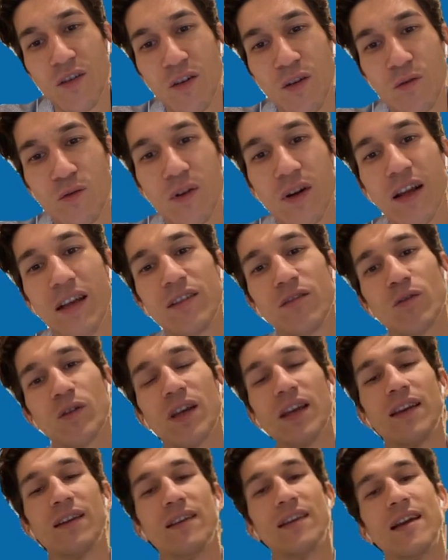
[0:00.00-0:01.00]
road, right?
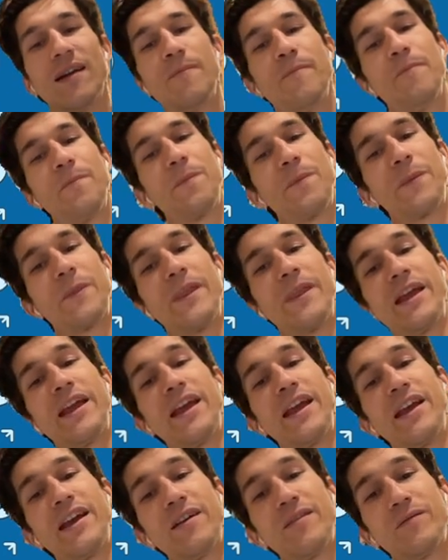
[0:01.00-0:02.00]
Okay, yeah. yeah,
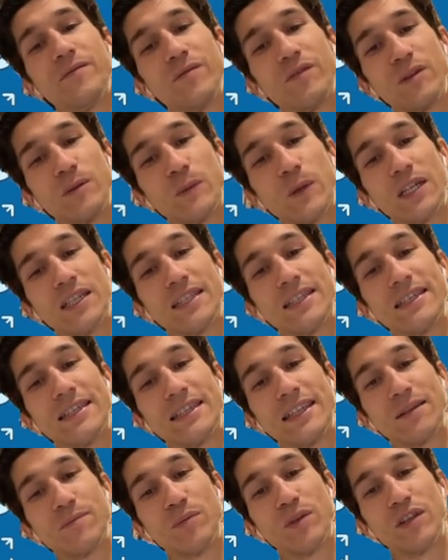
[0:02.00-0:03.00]
yeah. Why didn't
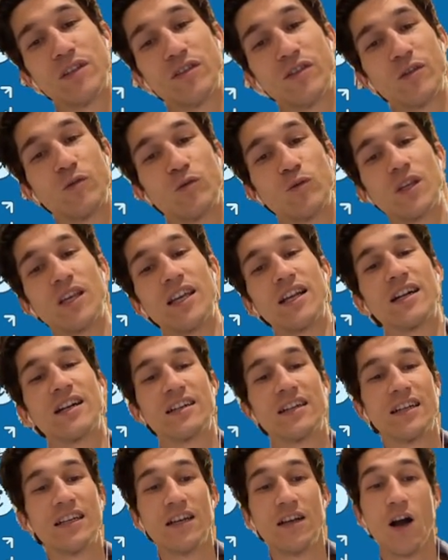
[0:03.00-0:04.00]
I build a road
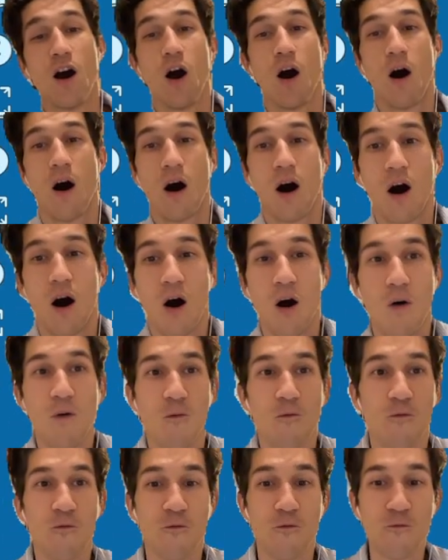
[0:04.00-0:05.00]
here? Oh!
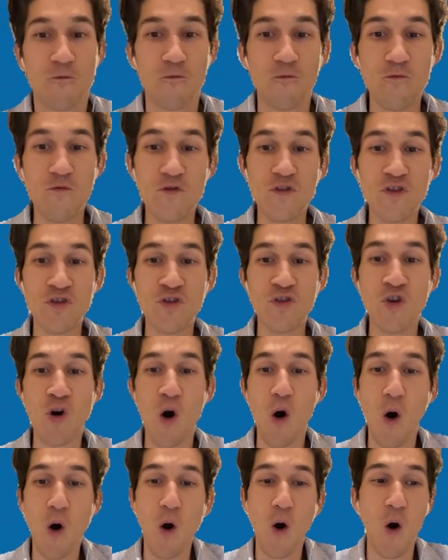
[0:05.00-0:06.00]

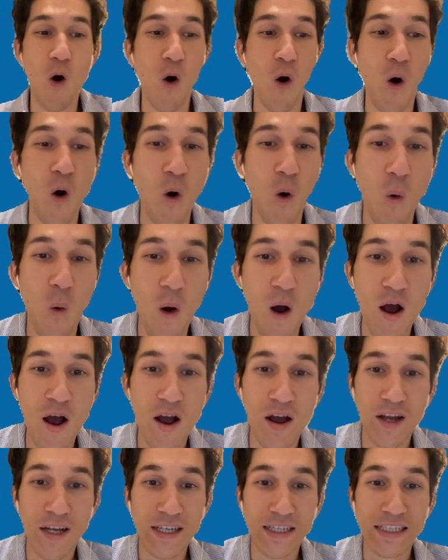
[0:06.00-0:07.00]
No!
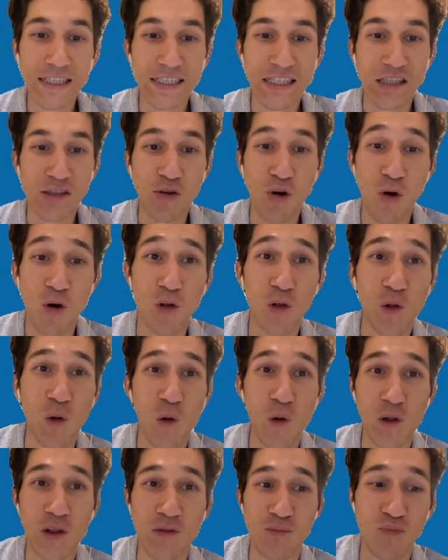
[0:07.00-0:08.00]
He stole
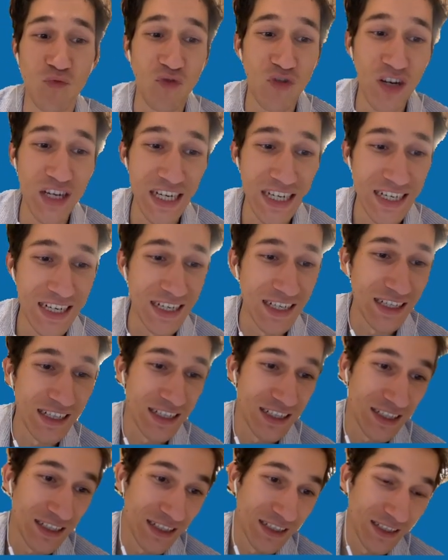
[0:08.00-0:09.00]
all the brick!
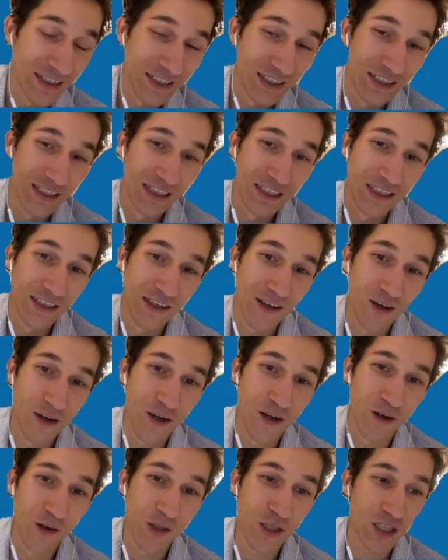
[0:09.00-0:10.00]

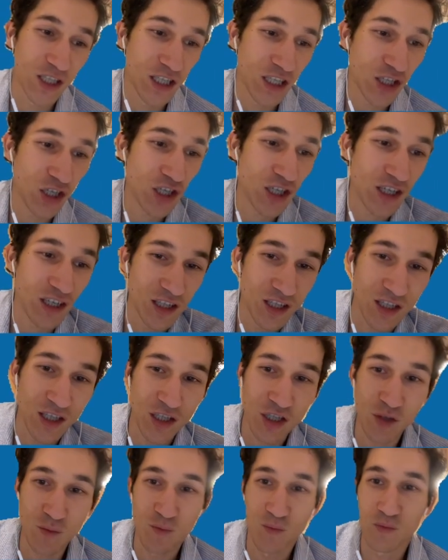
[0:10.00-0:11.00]
Oh, such a,
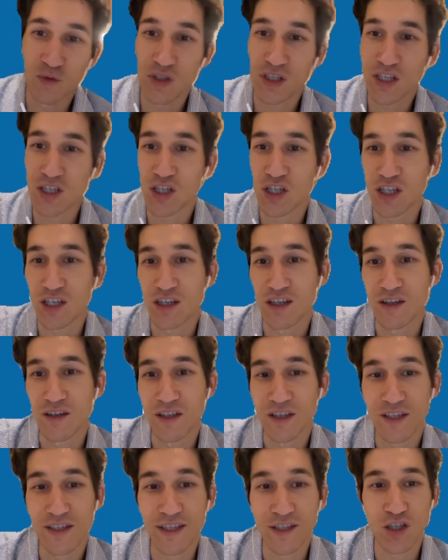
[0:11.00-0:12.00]
such a, such
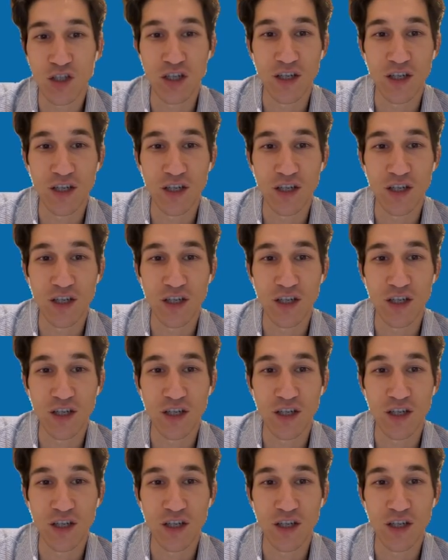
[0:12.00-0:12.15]
a, such